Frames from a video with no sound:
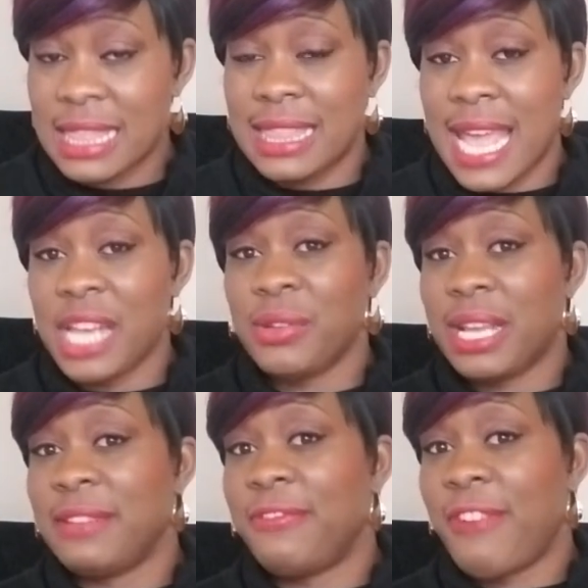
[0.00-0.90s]
then you
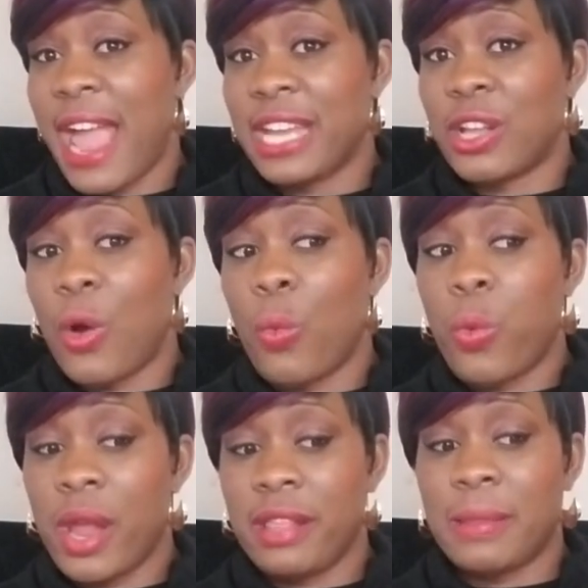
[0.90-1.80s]
can find out
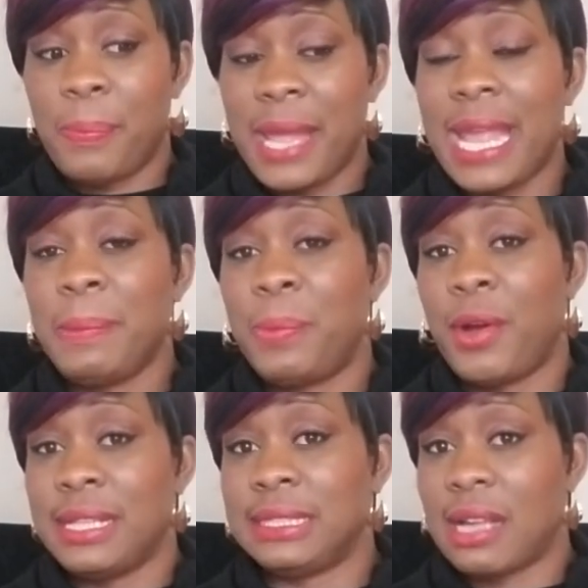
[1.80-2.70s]
where the pain
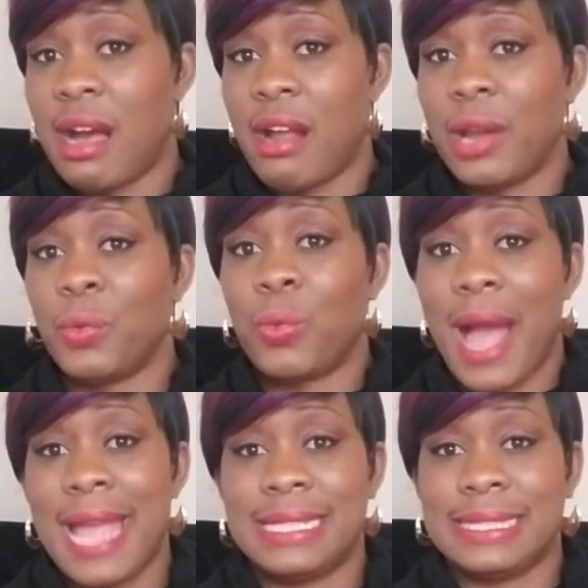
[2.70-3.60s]
points are and
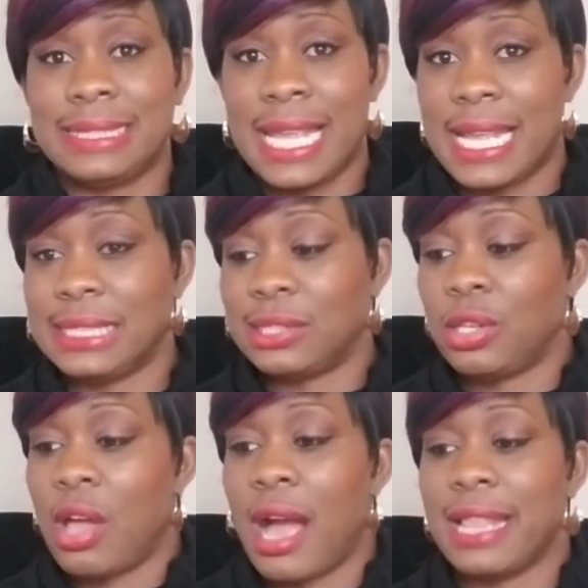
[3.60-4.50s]
why it is taking so
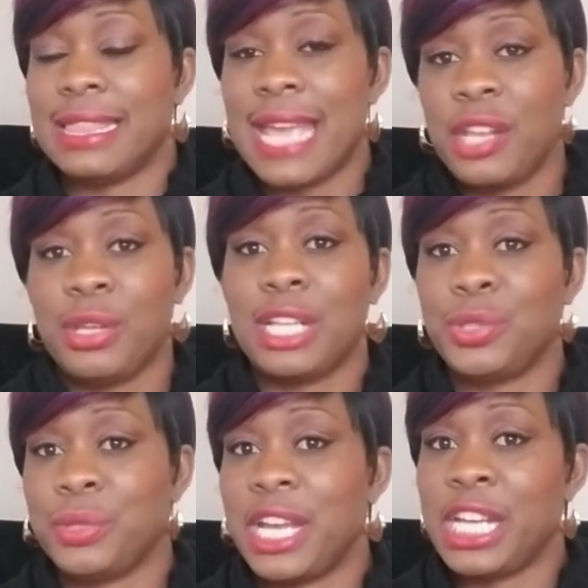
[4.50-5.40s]
long. And then you can
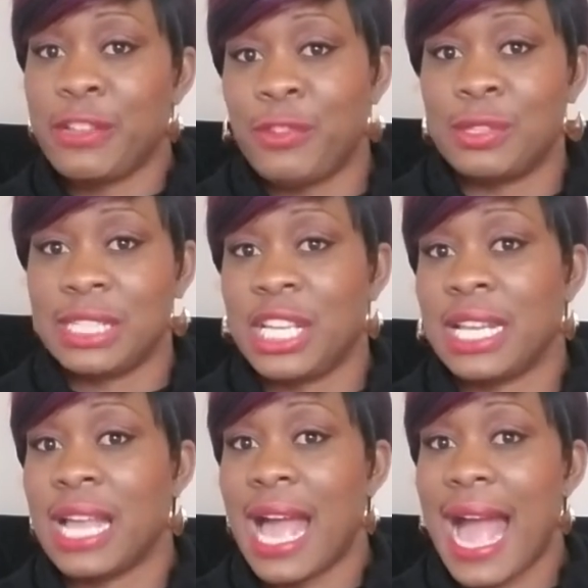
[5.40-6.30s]
do your interviews and you
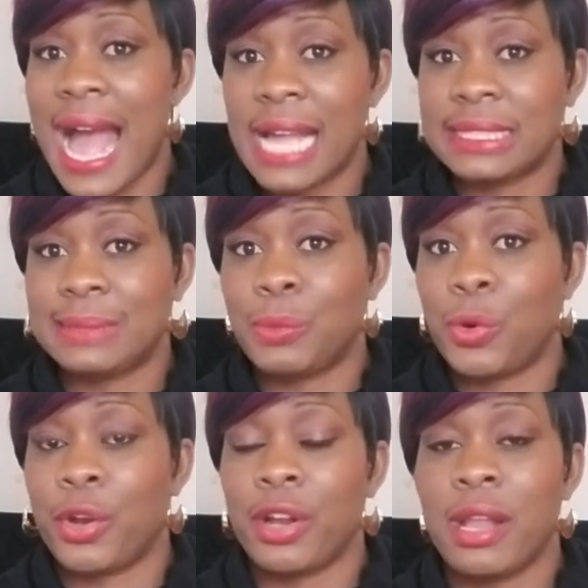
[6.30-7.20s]
can ask
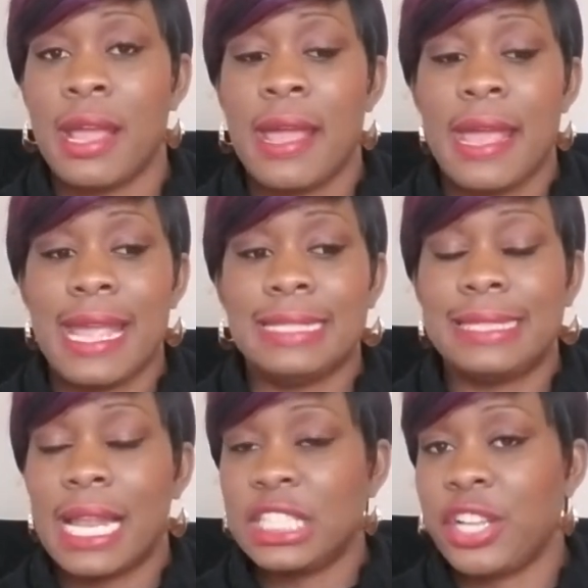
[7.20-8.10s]
more
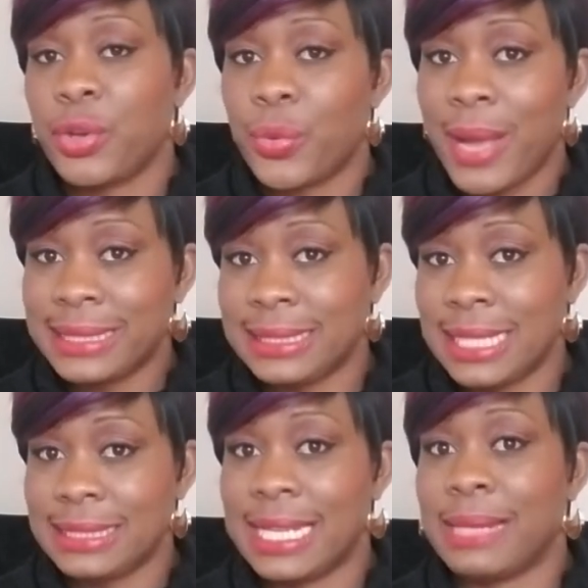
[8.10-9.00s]
intelligent
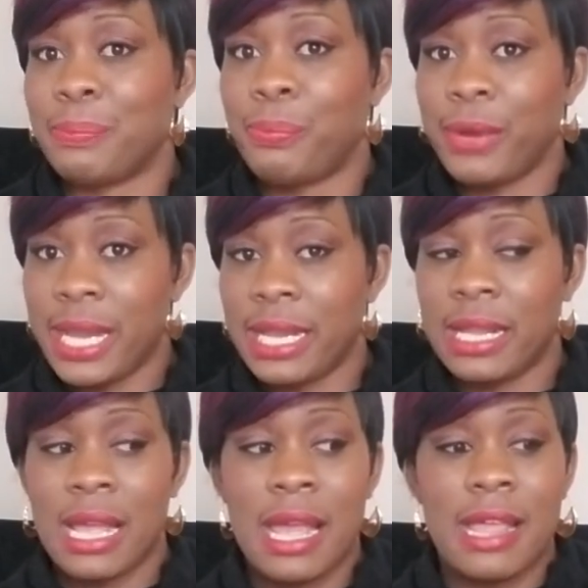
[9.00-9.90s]
questions that bring
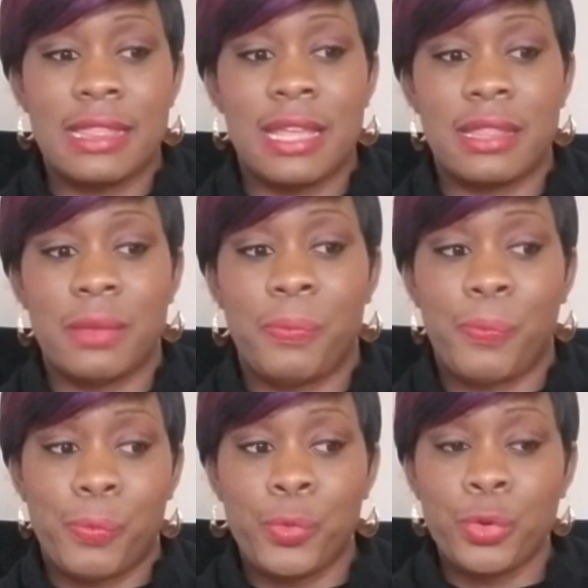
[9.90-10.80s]
the,
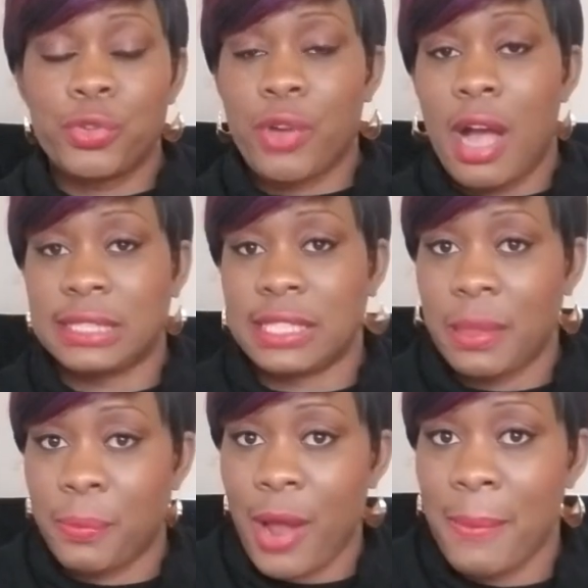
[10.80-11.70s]
the root cause of
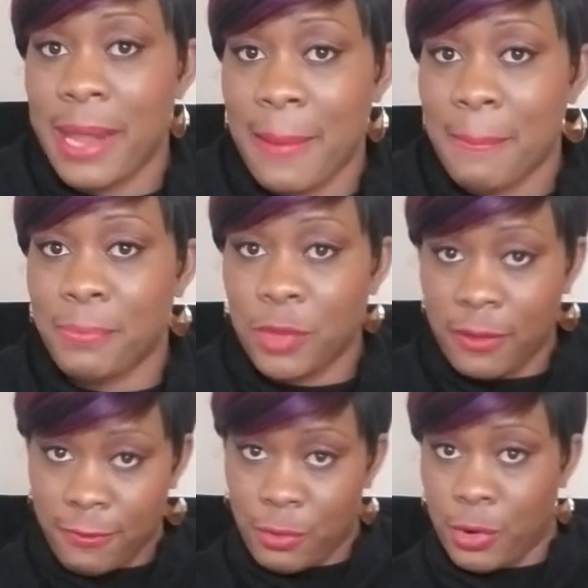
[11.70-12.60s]
the problem to
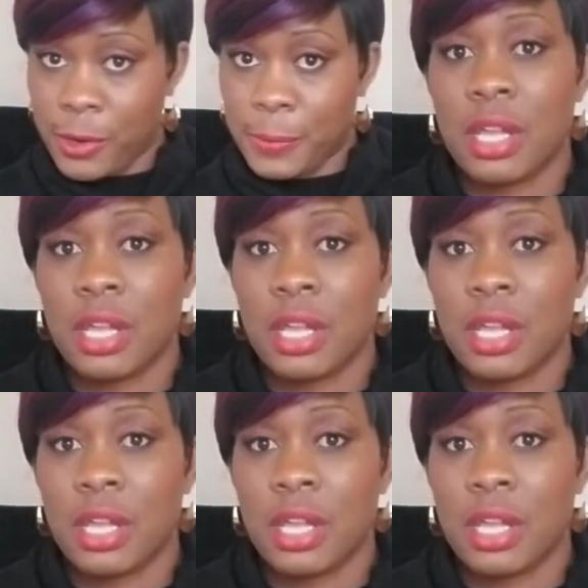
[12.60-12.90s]
the fore.